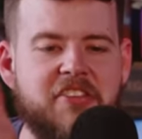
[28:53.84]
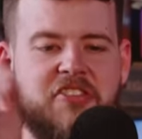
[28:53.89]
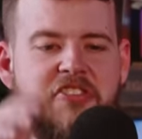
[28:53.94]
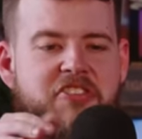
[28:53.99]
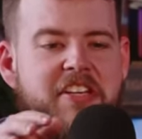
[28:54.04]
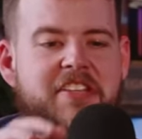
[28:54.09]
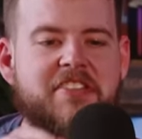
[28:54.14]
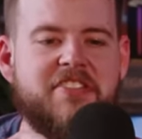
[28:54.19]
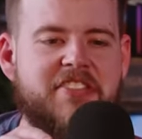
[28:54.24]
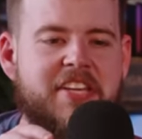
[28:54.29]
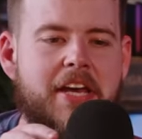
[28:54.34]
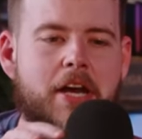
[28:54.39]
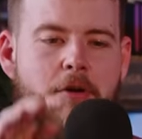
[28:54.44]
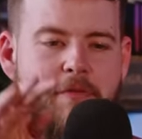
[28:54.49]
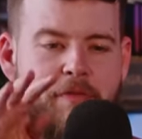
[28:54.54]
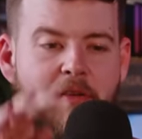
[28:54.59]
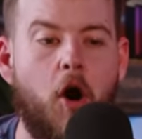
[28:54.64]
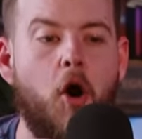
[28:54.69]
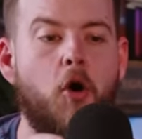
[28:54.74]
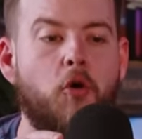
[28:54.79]
this didn't set
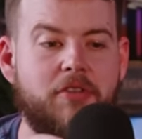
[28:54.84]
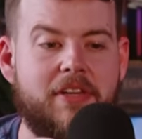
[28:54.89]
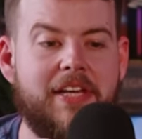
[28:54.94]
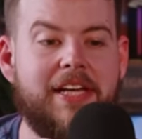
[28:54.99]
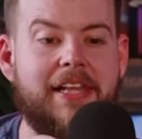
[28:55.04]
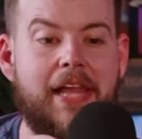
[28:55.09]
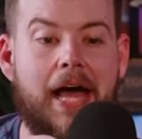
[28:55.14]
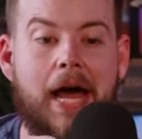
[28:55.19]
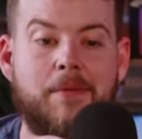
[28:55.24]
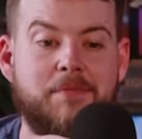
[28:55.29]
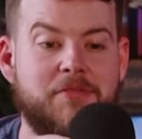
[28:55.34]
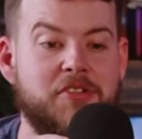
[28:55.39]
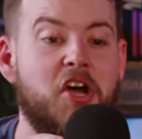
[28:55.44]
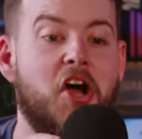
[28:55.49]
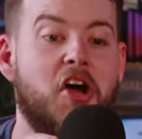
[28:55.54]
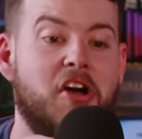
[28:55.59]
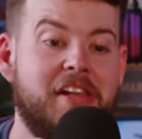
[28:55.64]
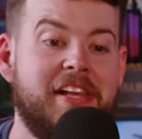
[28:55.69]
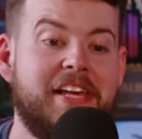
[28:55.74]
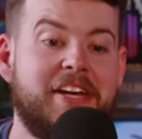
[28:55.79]
off all the alarms
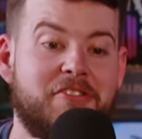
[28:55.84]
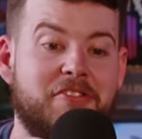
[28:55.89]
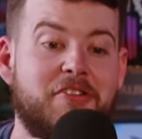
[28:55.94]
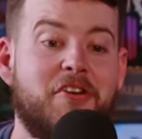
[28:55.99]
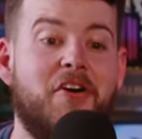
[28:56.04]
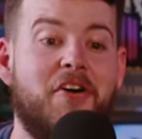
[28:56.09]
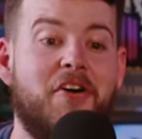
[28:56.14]
earlier at